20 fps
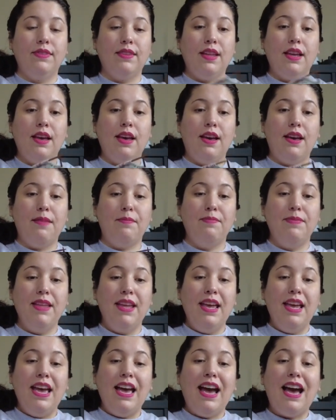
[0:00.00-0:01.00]

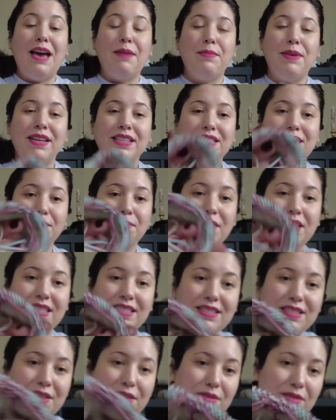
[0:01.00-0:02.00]
I picked up
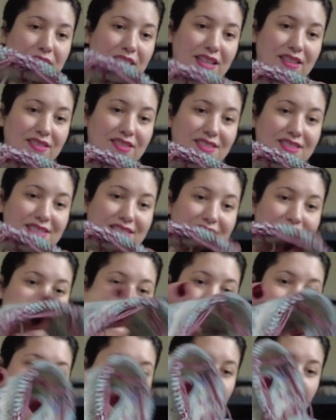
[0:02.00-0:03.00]
these new needles too,
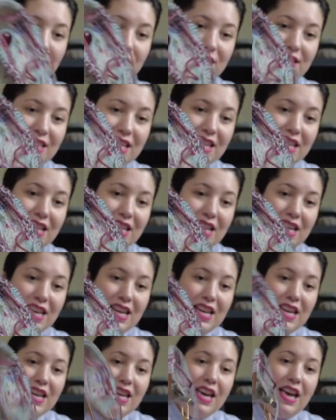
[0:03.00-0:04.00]
as you can see.
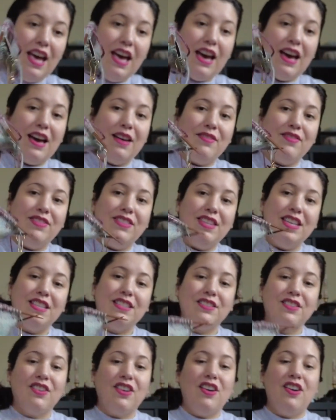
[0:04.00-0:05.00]
These
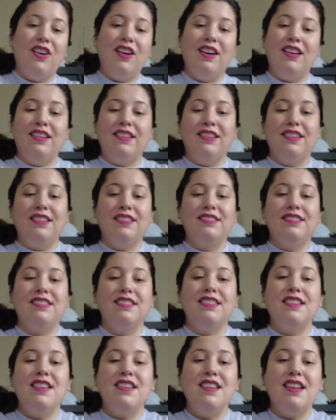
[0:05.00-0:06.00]
are on
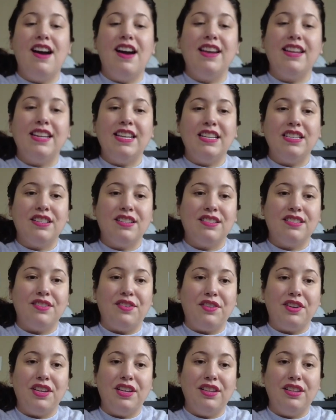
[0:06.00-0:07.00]
9-inch
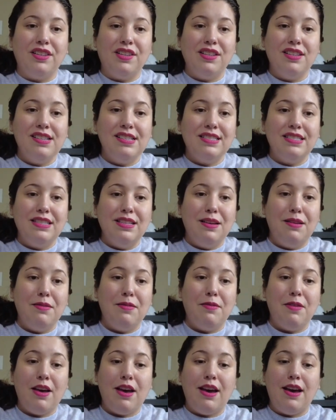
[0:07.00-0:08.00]
circulars,
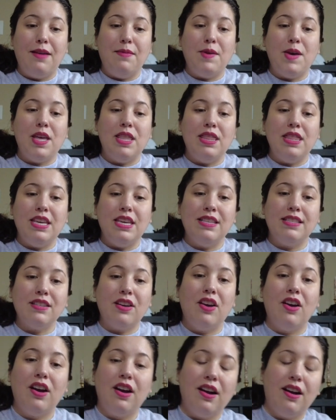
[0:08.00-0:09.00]
and these
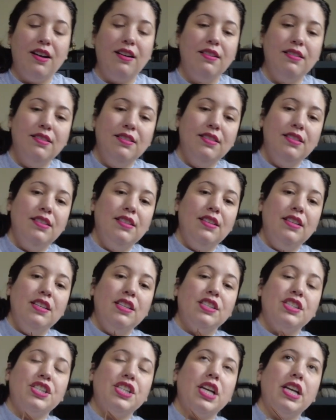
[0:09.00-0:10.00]
are
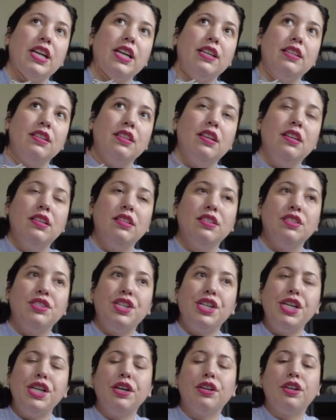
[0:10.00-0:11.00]

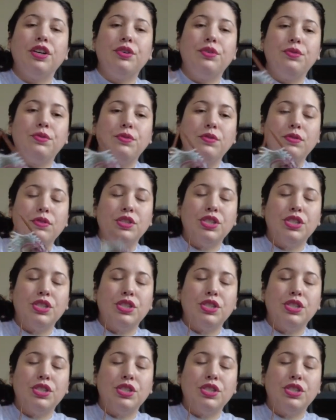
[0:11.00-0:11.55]
Chiagu